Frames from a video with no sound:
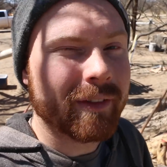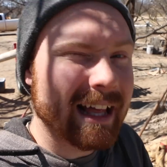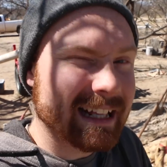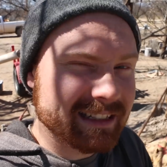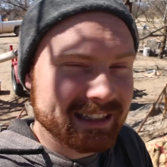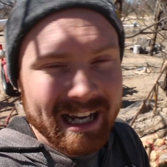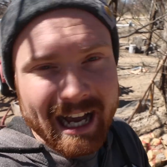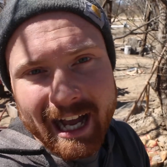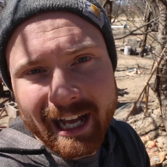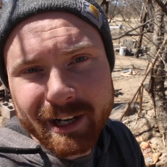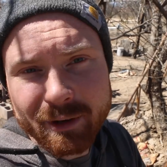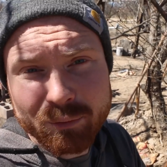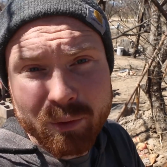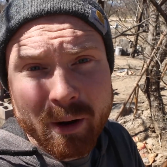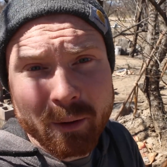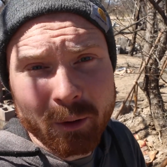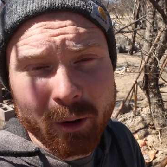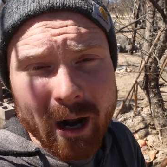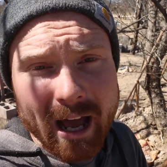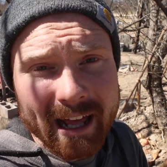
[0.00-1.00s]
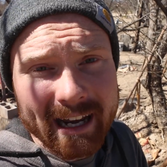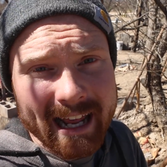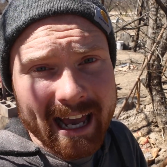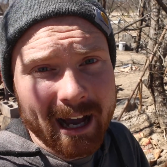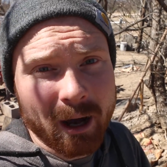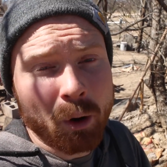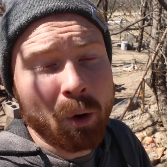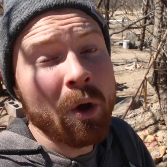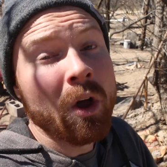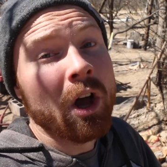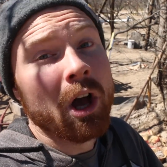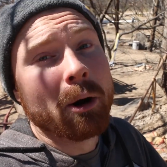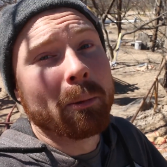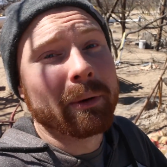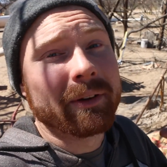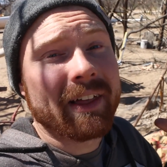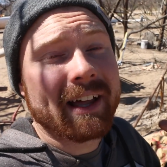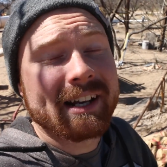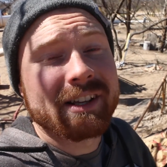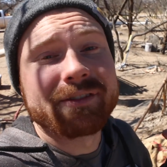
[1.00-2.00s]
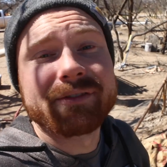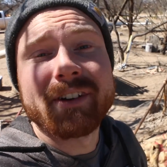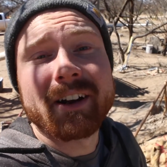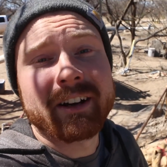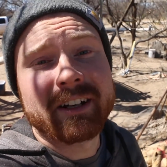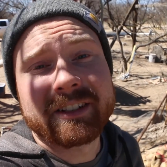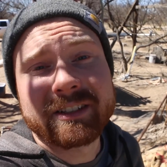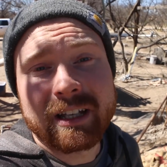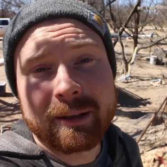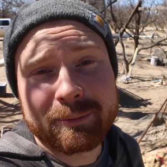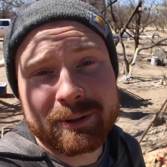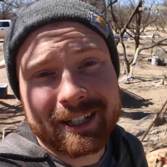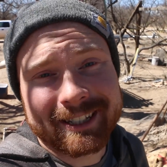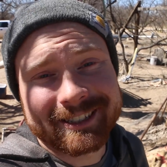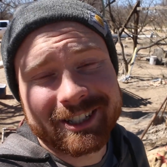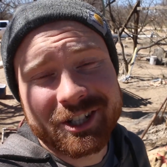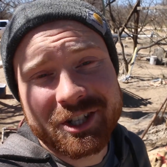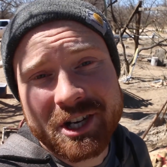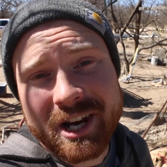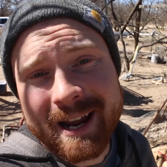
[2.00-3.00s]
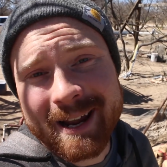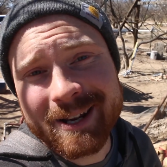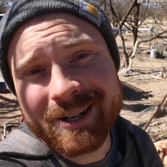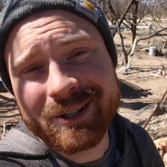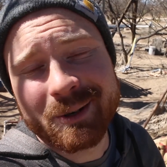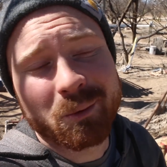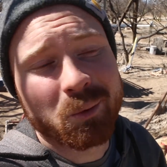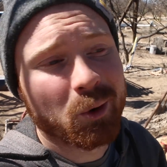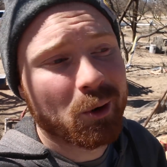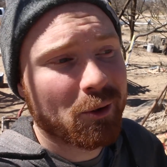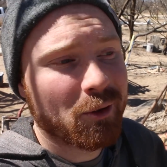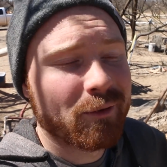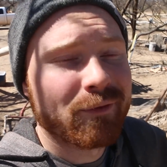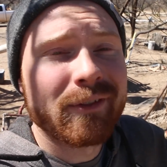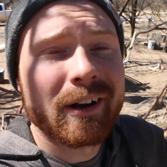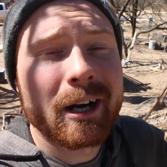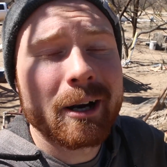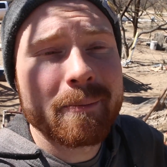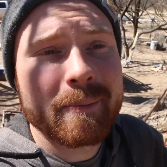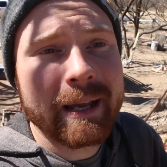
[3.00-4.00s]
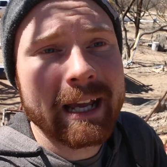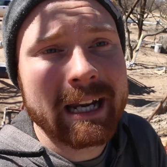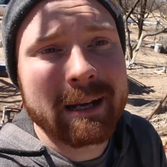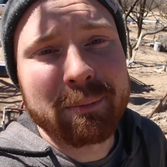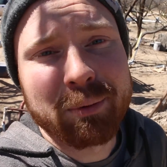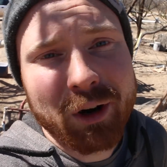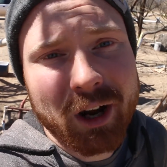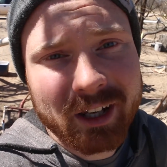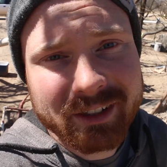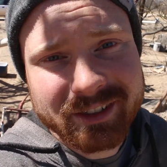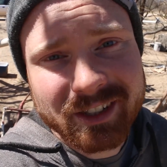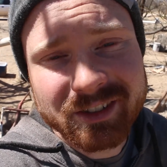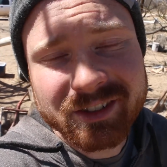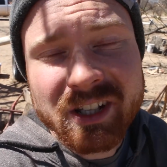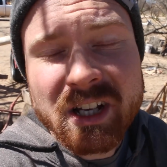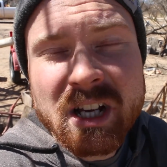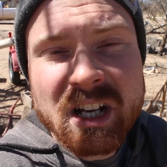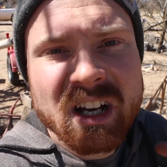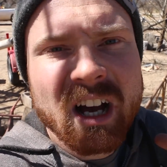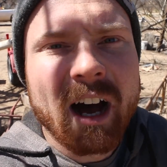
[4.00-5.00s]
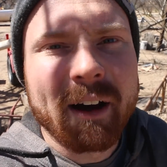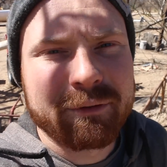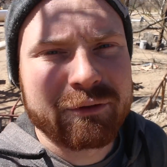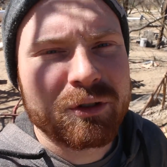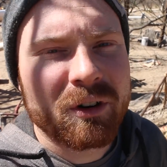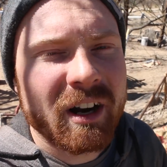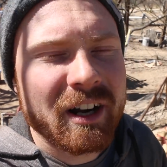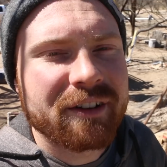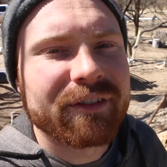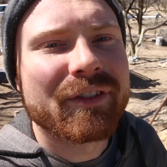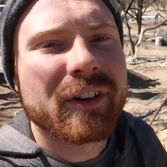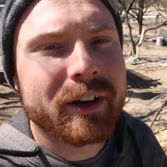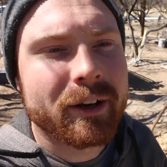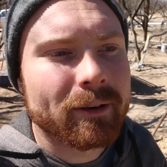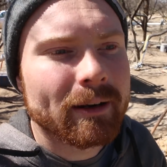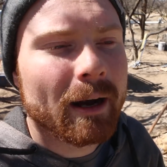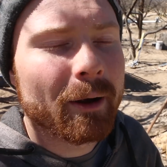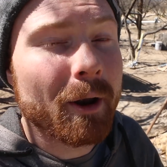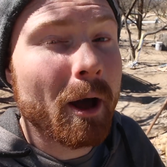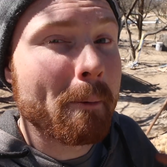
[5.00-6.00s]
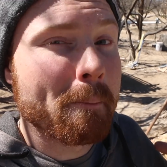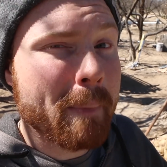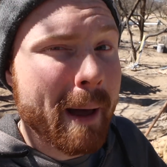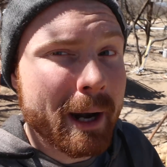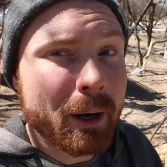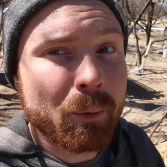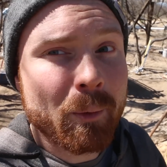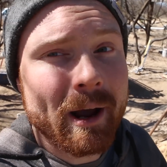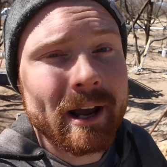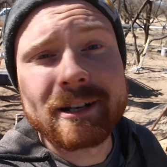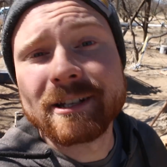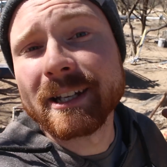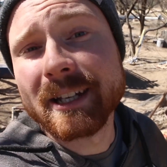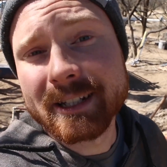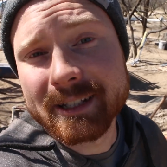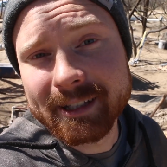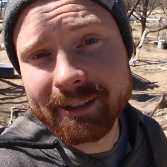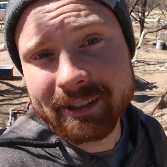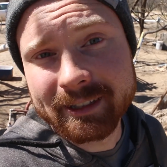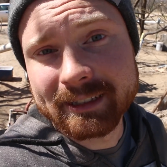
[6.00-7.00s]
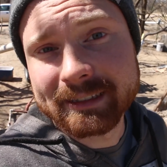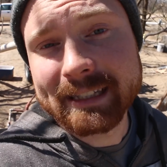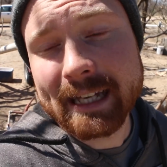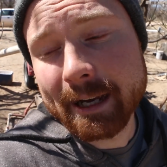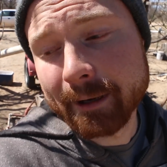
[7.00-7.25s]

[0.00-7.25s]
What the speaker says: that's kind of where we're at now, but that is very subject to change. We're in the very beginning process of trying to figure out a better way to get tillings